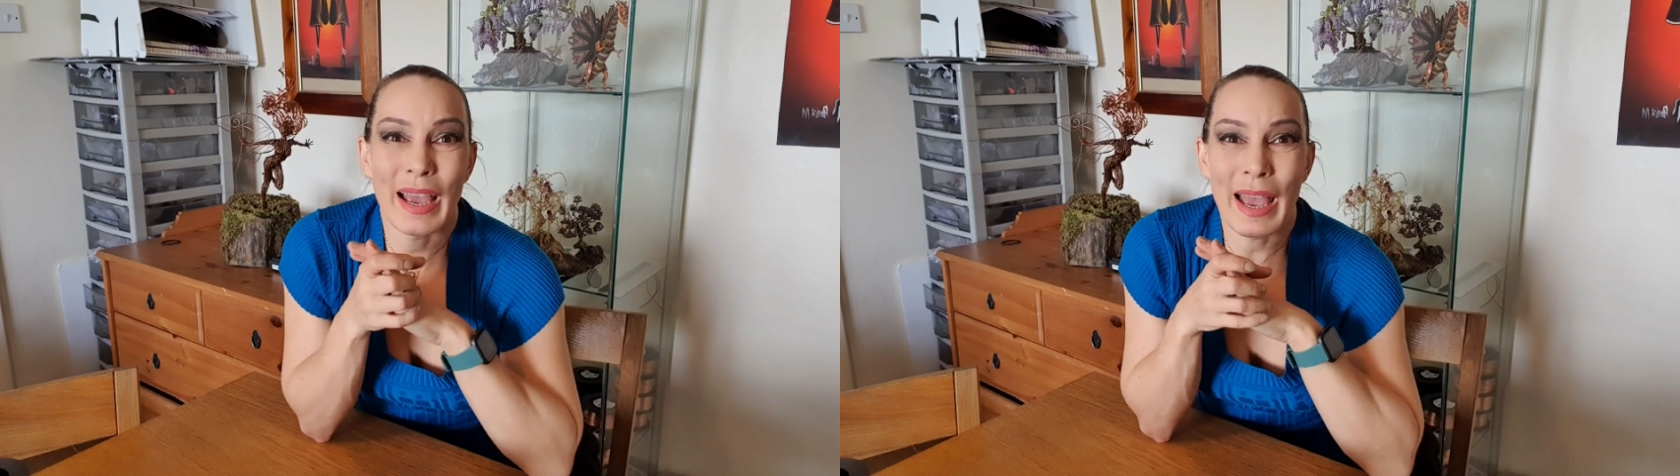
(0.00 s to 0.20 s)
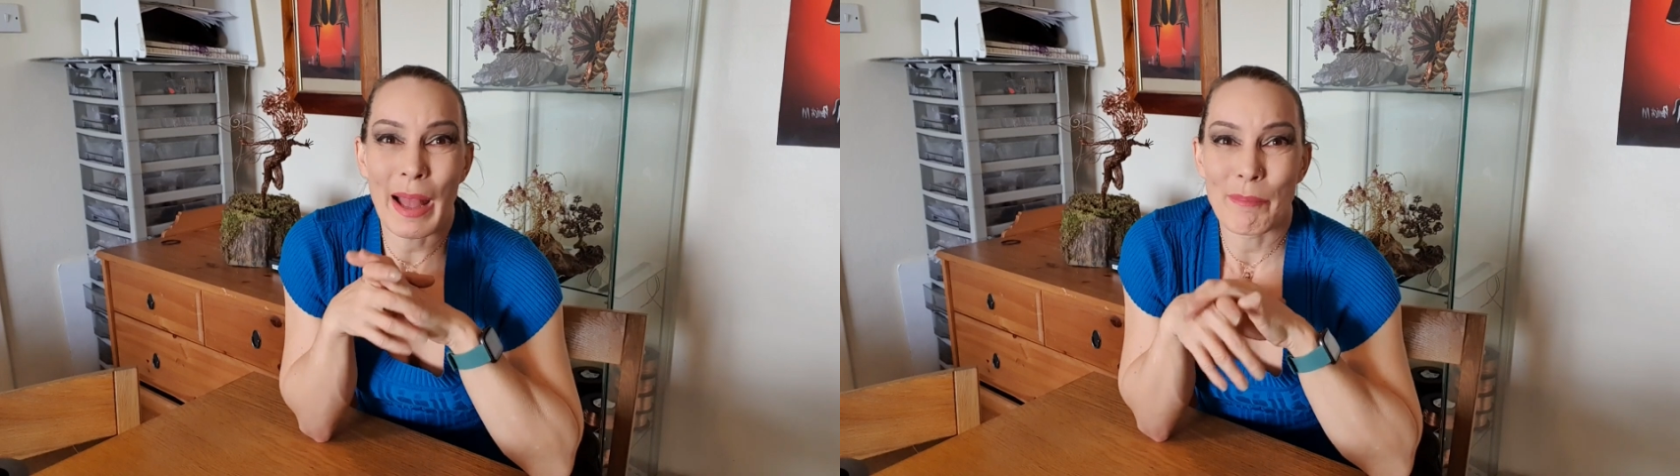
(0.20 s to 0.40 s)

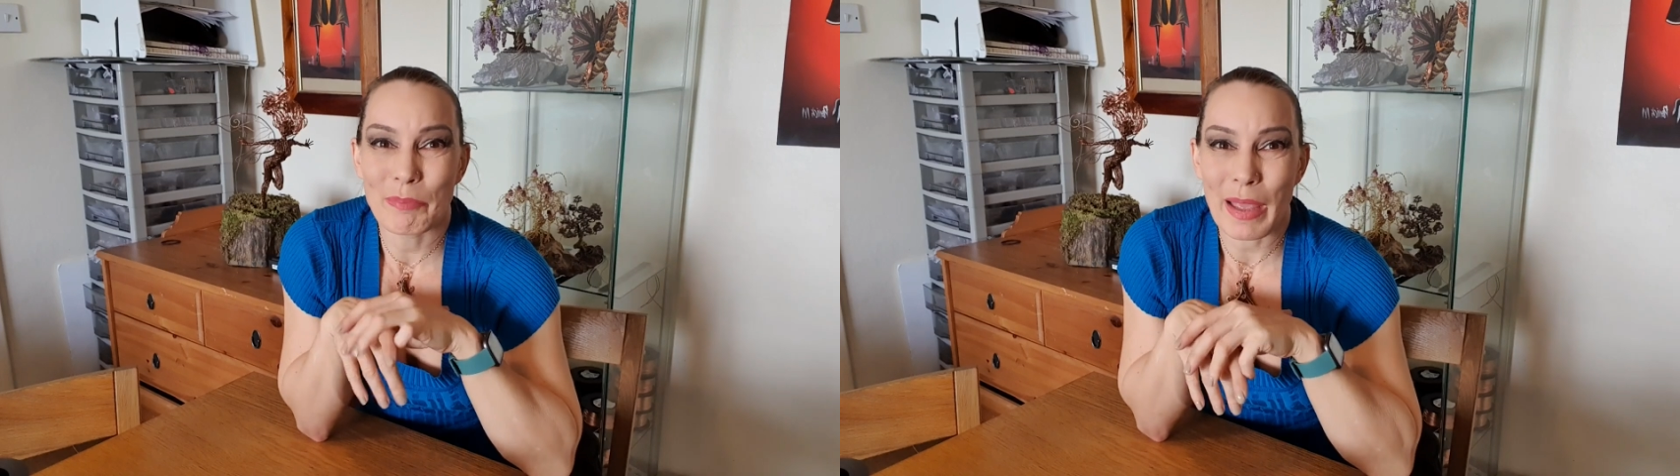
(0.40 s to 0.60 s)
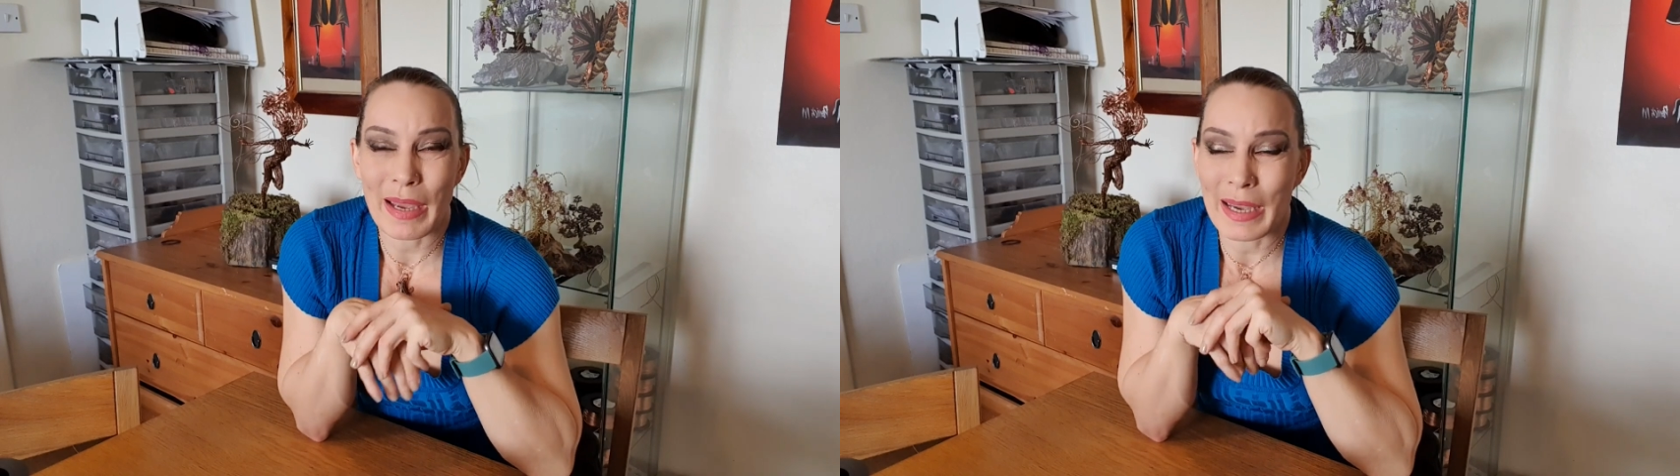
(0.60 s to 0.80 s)

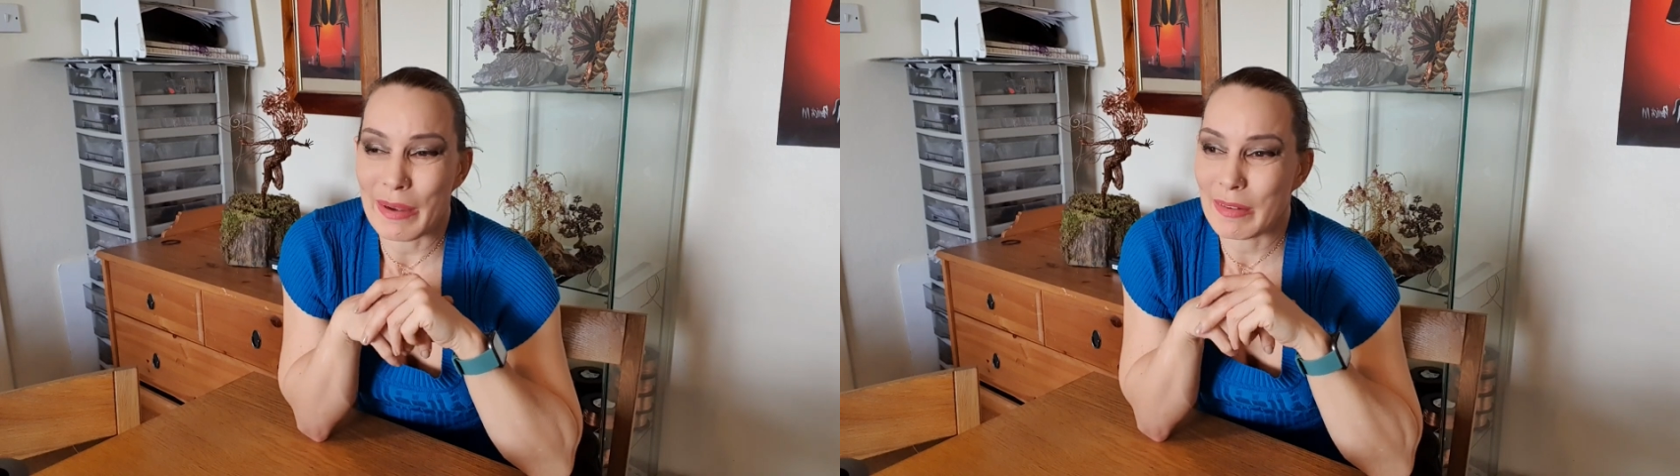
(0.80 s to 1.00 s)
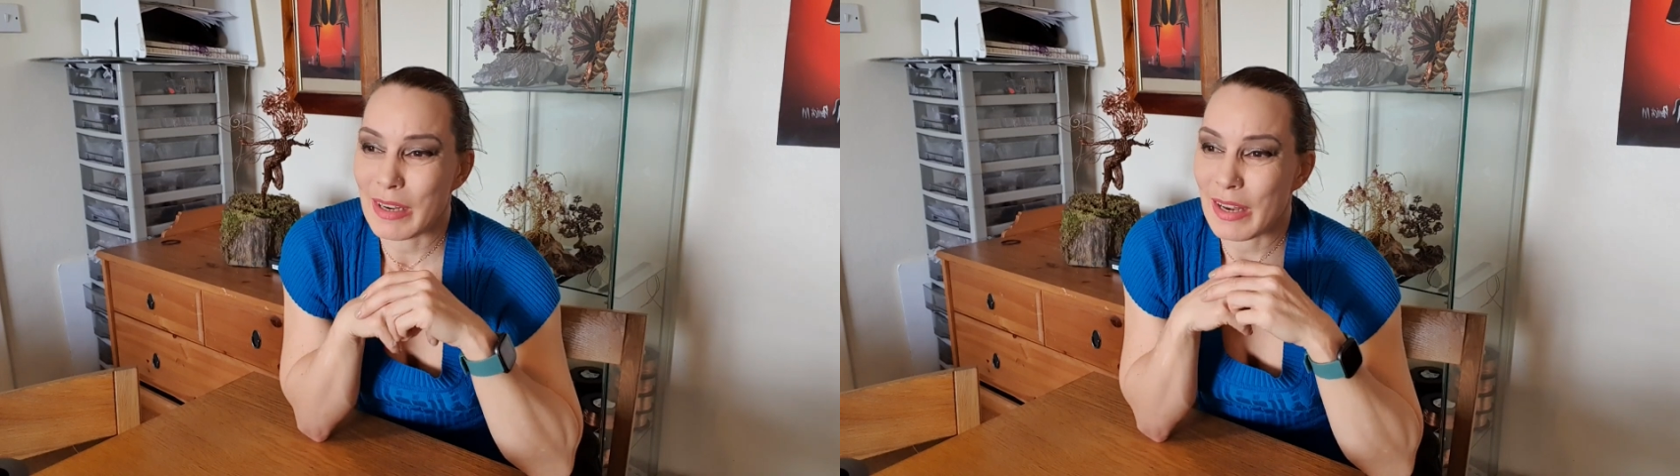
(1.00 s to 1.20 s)

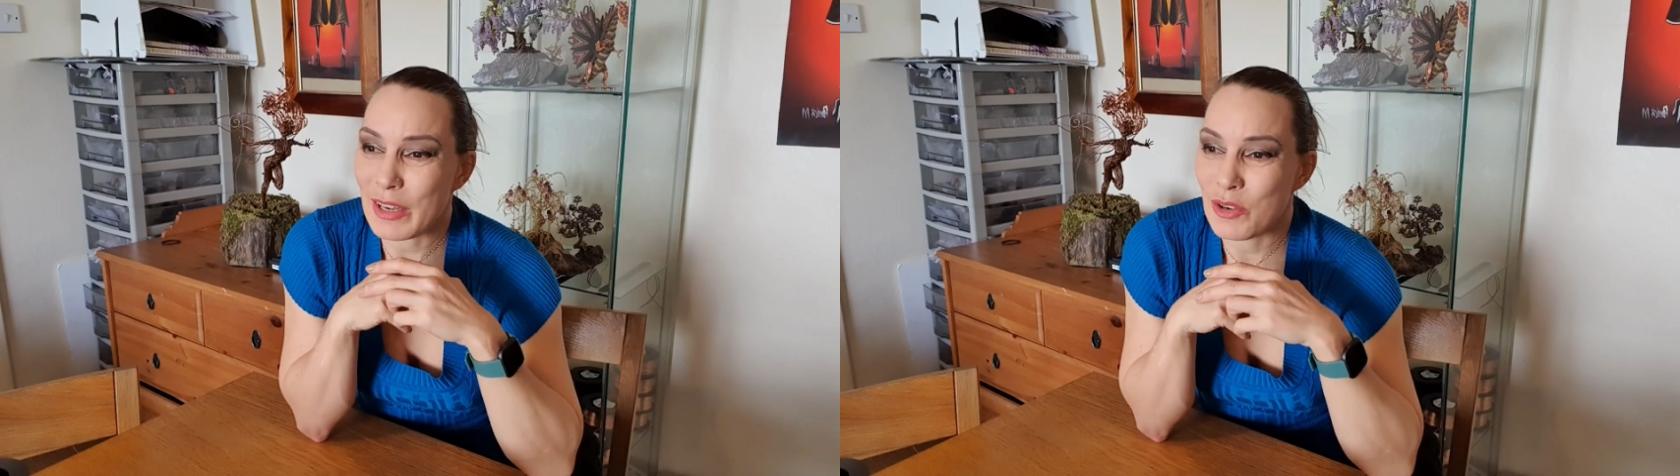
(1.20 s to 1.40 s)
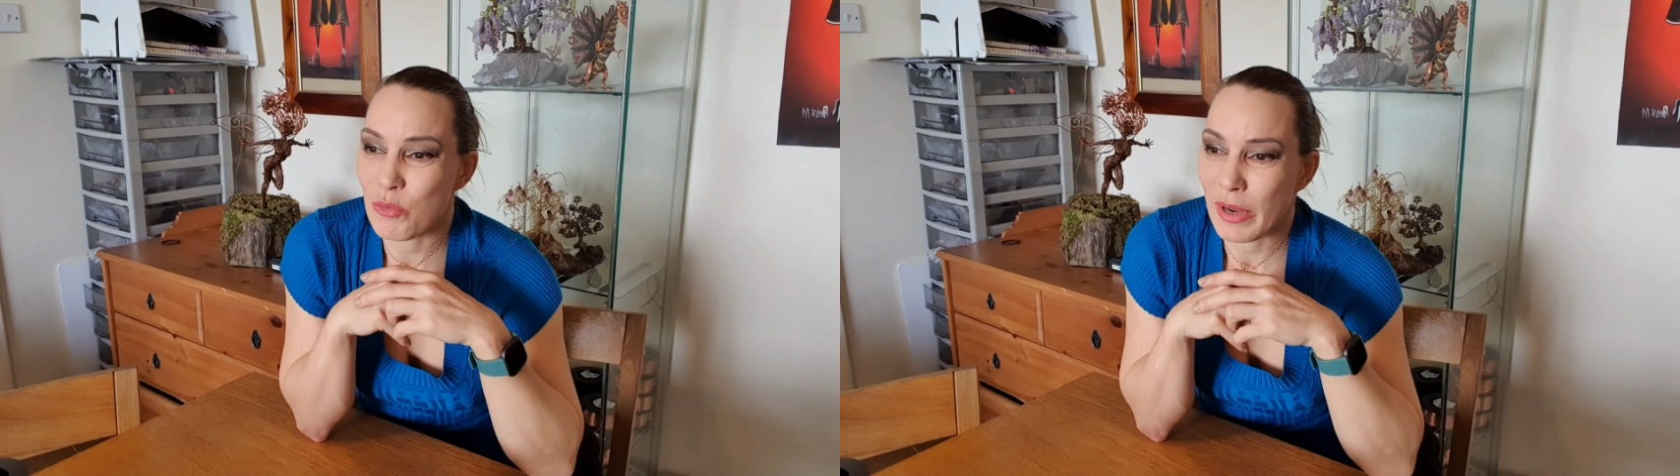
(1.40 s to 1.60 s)
I'd like to